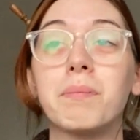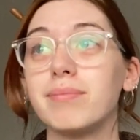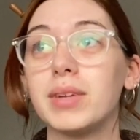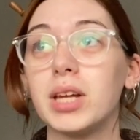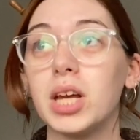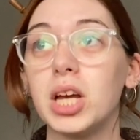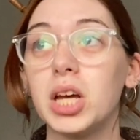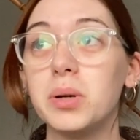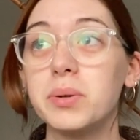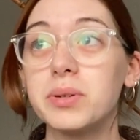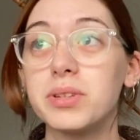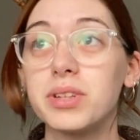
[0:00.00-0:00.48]

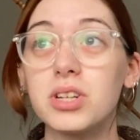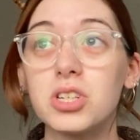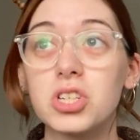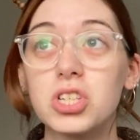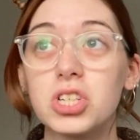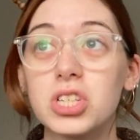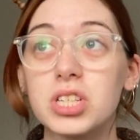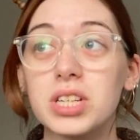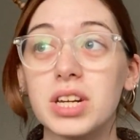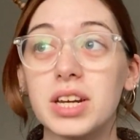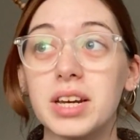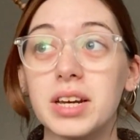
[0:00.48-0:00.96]
It was
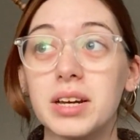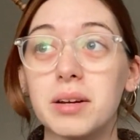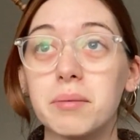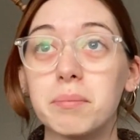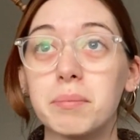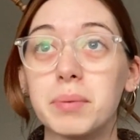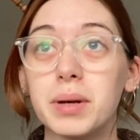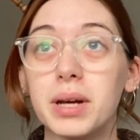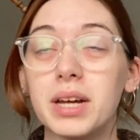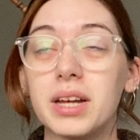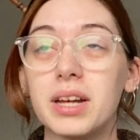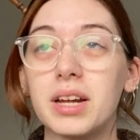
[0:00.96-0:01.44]
interesting,
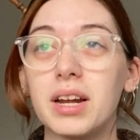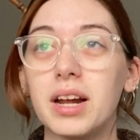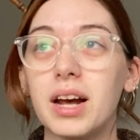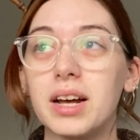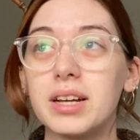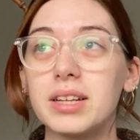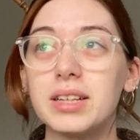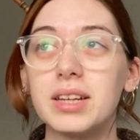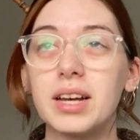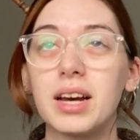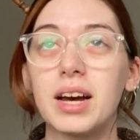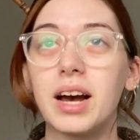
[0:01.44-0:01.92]
but
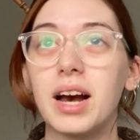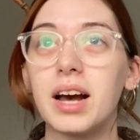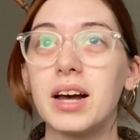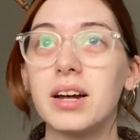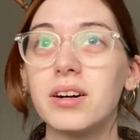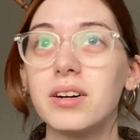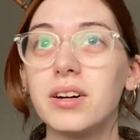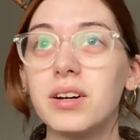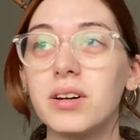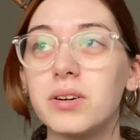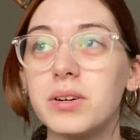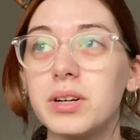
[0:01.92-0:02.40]
yeah, I
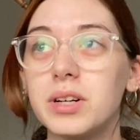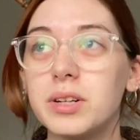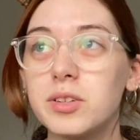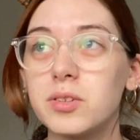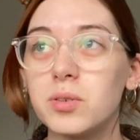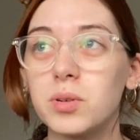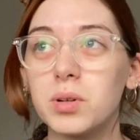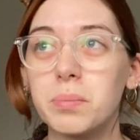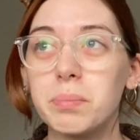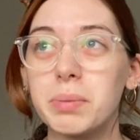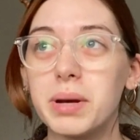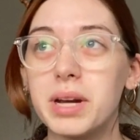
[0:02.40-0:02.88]
don't know, it
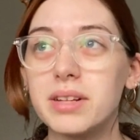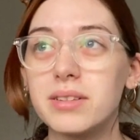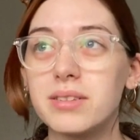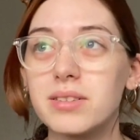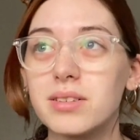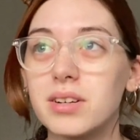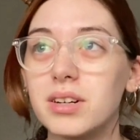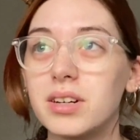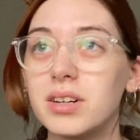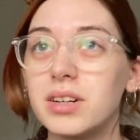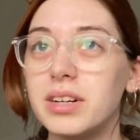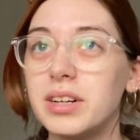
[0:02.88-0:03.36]
sort of paints
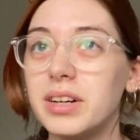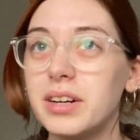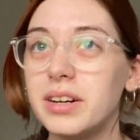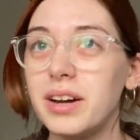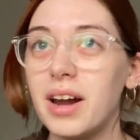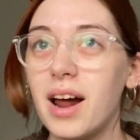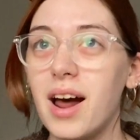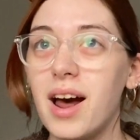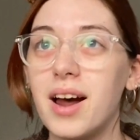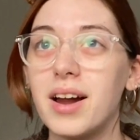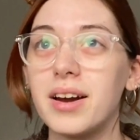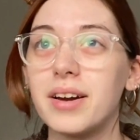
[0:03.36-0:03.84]
her in a
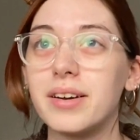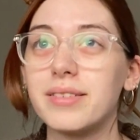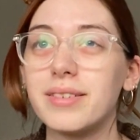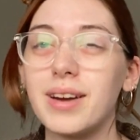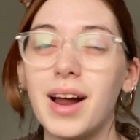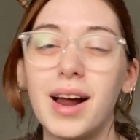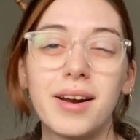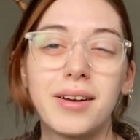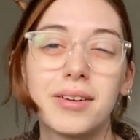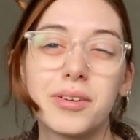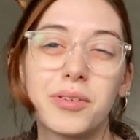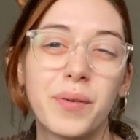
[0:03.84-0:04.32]

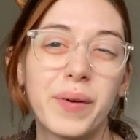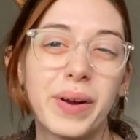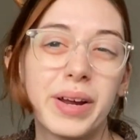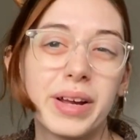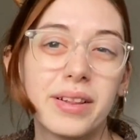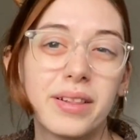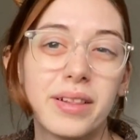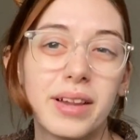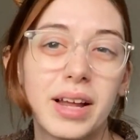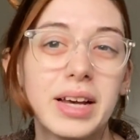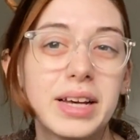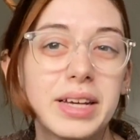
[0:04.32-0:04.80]
not great
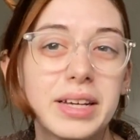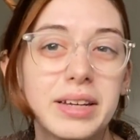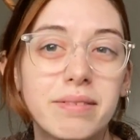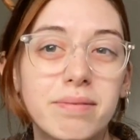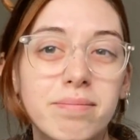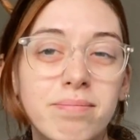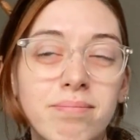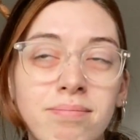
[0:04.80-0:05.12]
light.